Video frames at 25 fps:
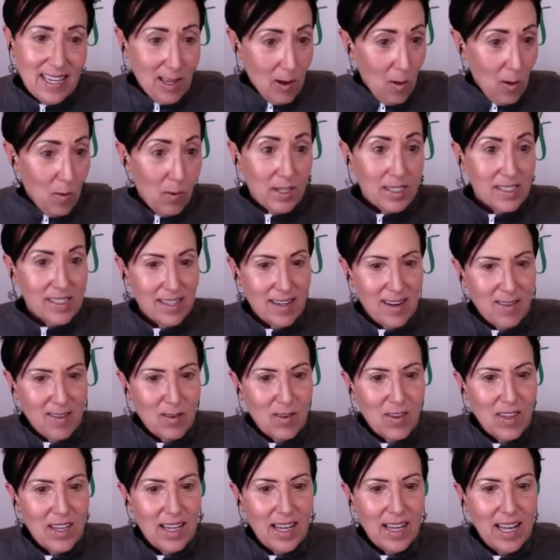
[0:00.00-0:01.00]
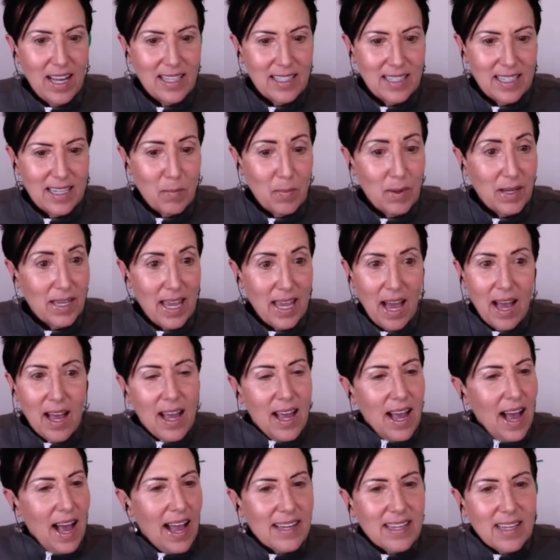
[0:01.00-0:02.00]
Yoga is another thing I like, but yeah,
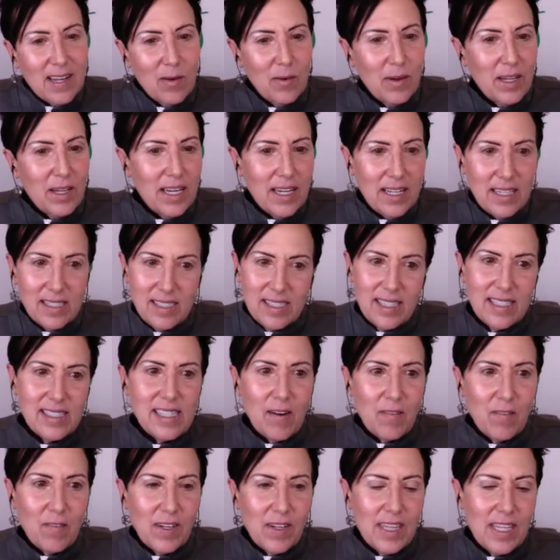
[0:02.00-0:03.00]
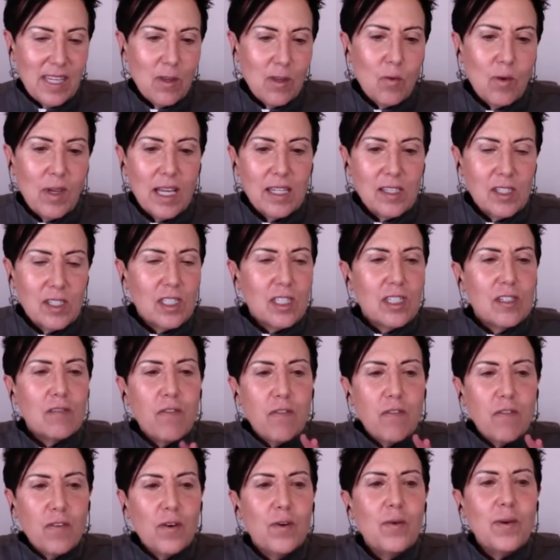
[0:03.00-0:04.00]
it's everything.
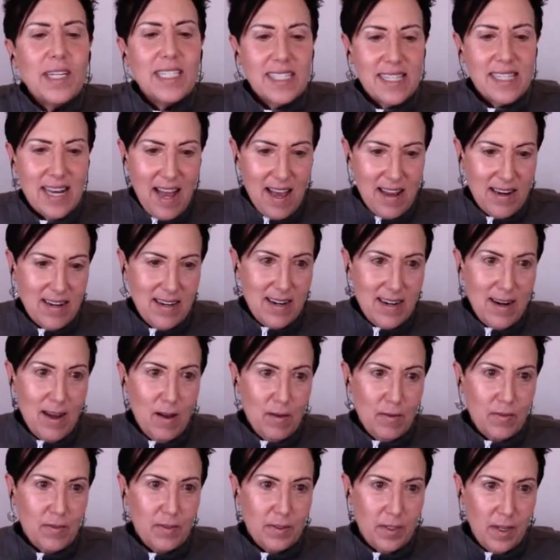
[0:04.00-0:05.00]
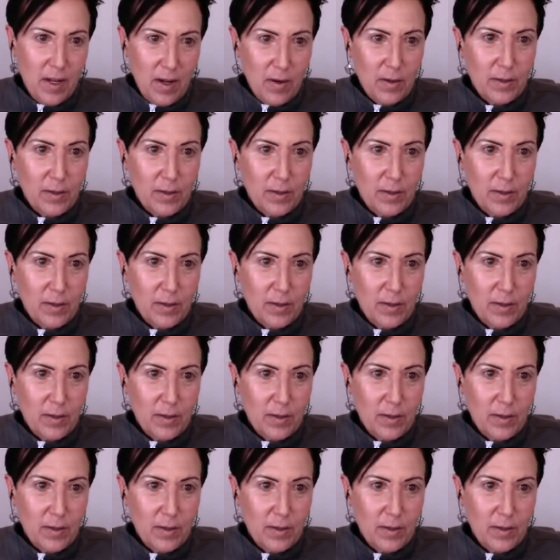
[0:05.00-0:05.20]
Food is not enough, you